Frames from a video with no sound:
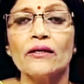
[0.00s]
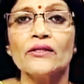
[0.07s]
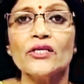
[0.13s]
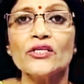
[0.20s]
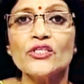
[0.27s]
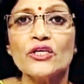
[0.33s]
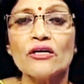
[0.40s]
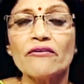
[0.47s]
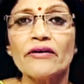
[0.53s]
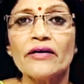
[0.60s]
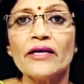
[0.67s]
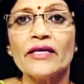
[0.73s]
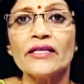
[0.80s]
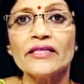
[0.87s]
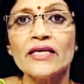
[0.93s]
the
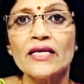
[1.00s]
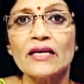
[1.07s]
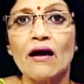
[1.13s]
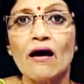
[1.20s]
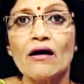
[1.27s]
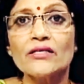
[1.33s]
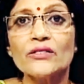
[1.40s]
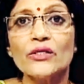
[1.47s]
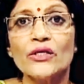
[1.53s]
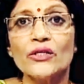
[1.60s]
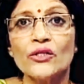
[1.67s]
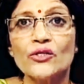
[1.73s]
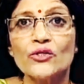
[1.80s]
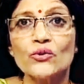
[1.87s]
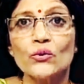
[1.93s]
children in the class,
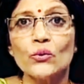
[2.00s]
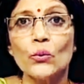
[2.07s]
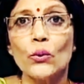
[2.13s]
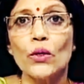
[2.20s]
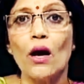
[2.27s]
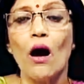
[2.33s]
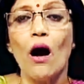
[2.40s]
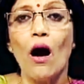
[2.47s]
in the school,